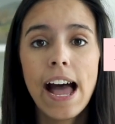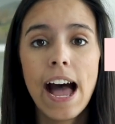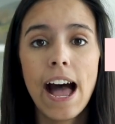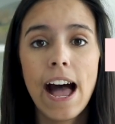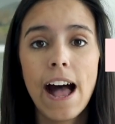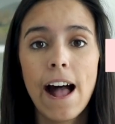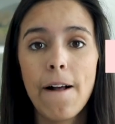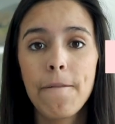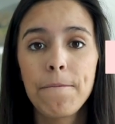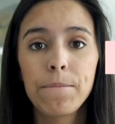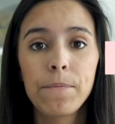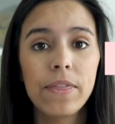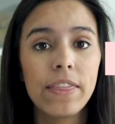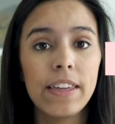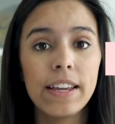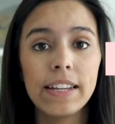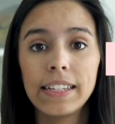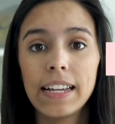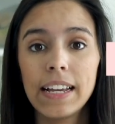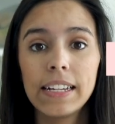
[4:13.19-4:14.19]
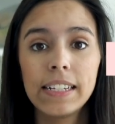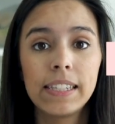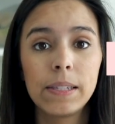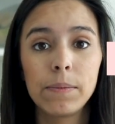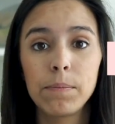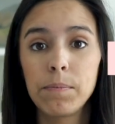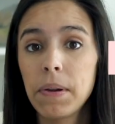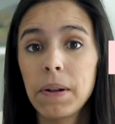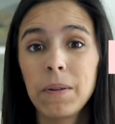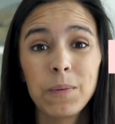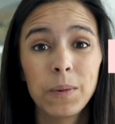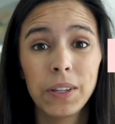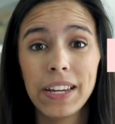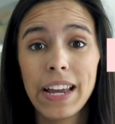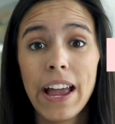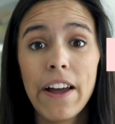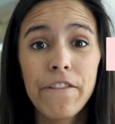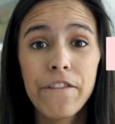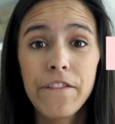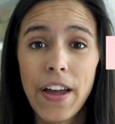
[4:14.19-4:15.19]
Um, this has been
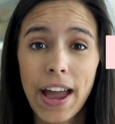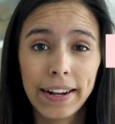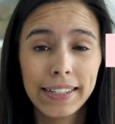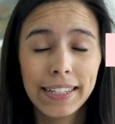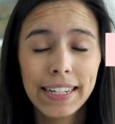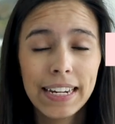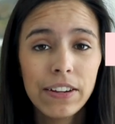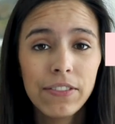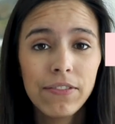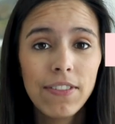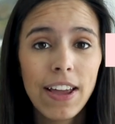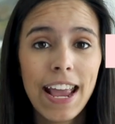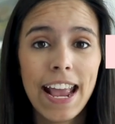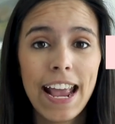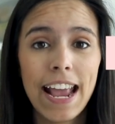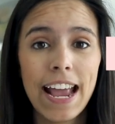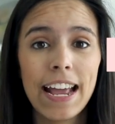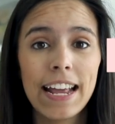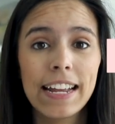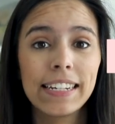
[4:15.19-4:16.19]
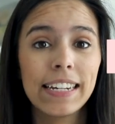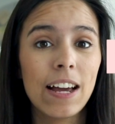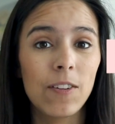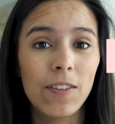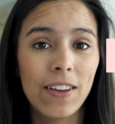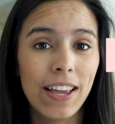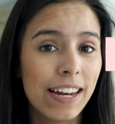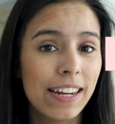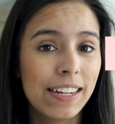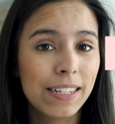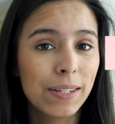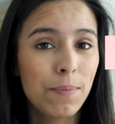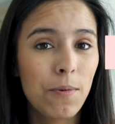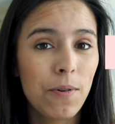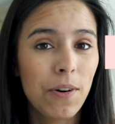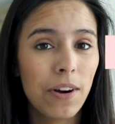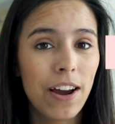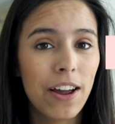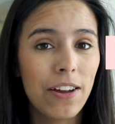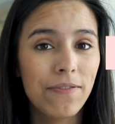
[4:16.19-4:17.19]
really effective and I'll get into
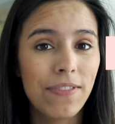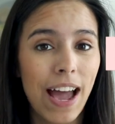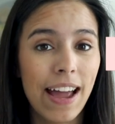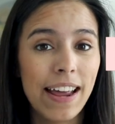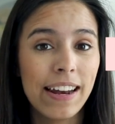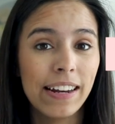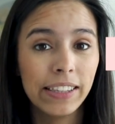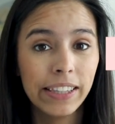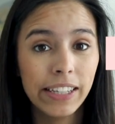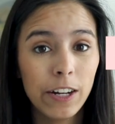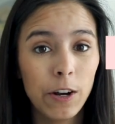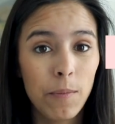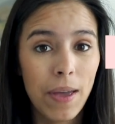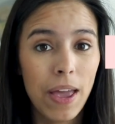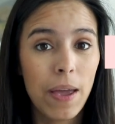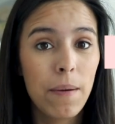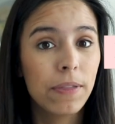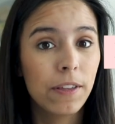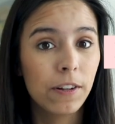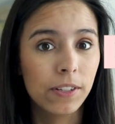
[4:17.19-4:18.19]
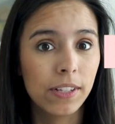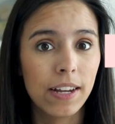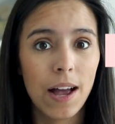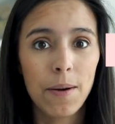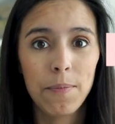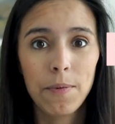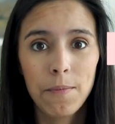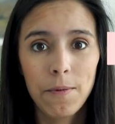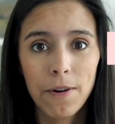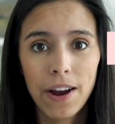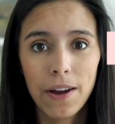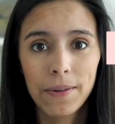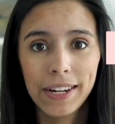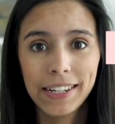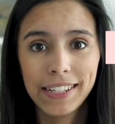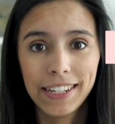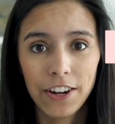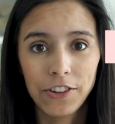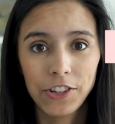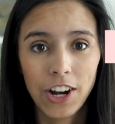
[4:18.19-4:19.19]
more of that in a little bit. There's a couple more i want
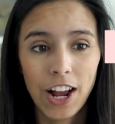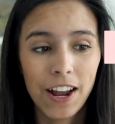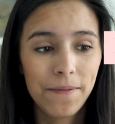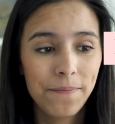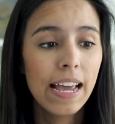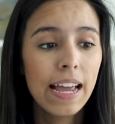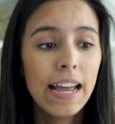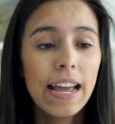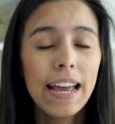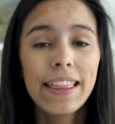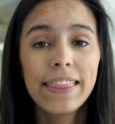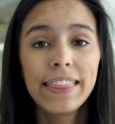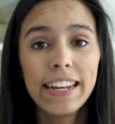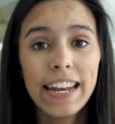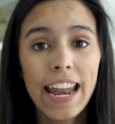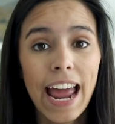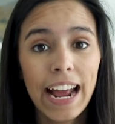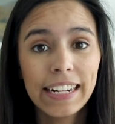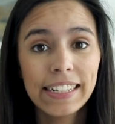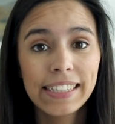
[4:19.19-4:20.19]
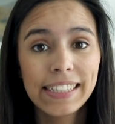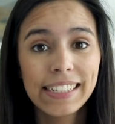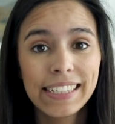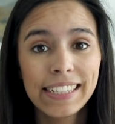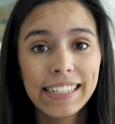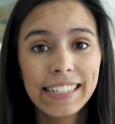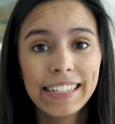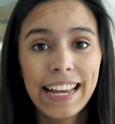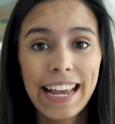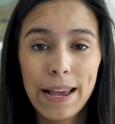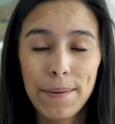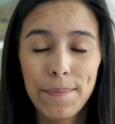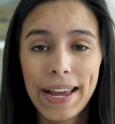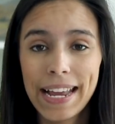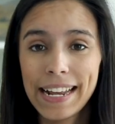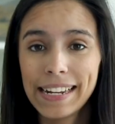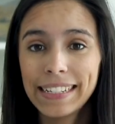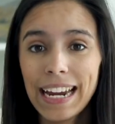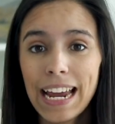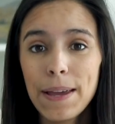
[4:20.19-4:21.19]
to touch on. The next
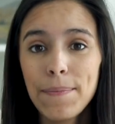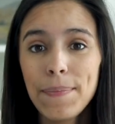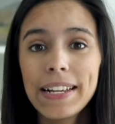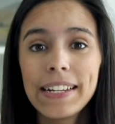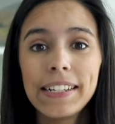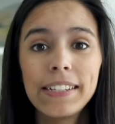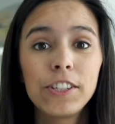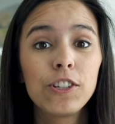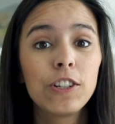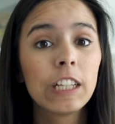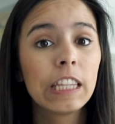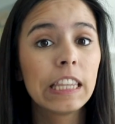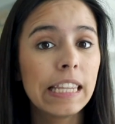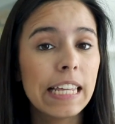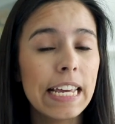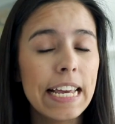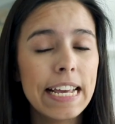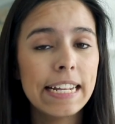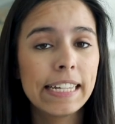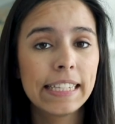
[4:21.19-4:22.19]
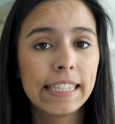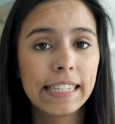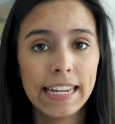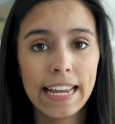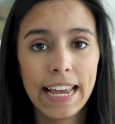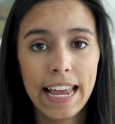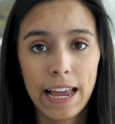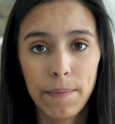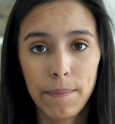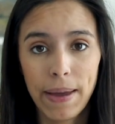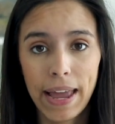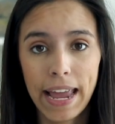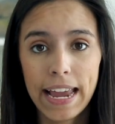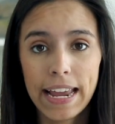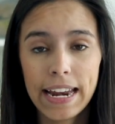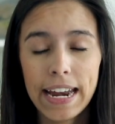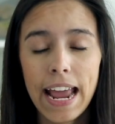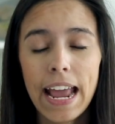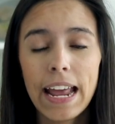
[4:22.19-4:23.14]
campaign type is your leads campaign.